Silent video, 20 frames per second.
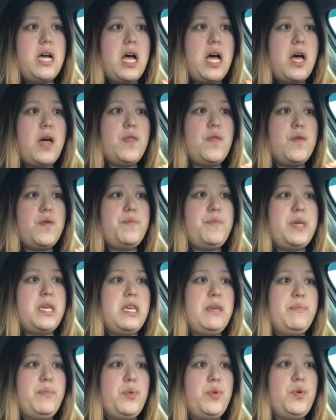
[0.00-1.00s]
other
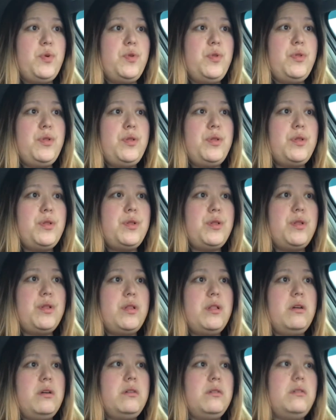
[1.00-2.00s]
people.
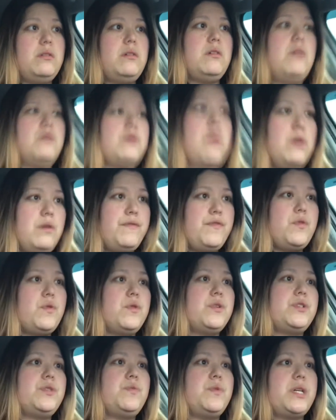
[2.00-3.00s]
Oh, of
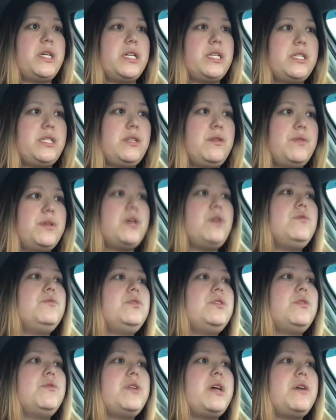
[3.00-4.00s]
course we're gonna slow. Don't
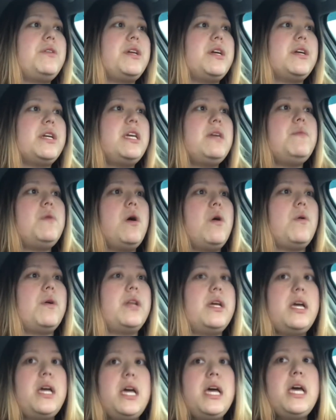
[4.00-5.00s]
slow down here. Keep going.
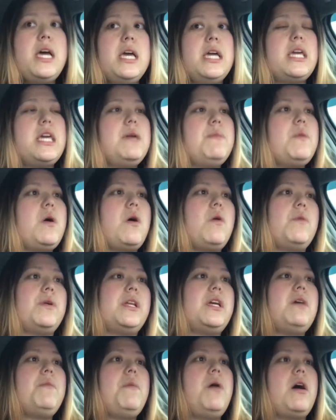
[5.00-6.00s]
Keep going.
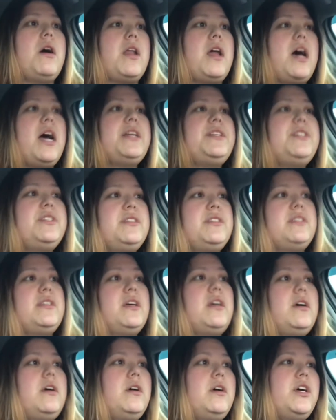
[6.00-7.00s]
Come on. I just
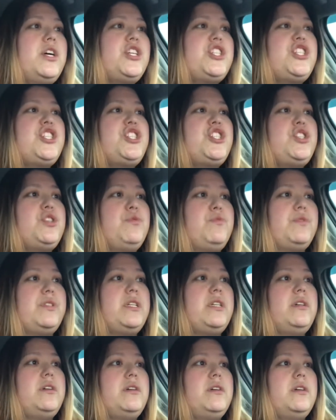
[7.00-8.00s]

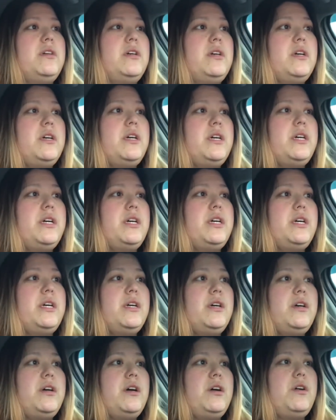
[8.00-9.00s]
shoot.
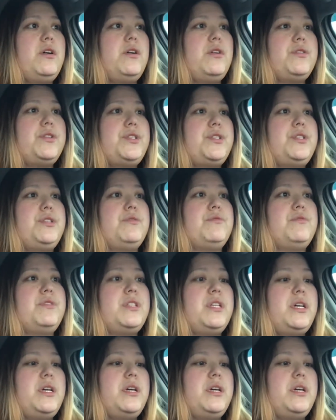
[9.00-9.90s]
Oh shoot.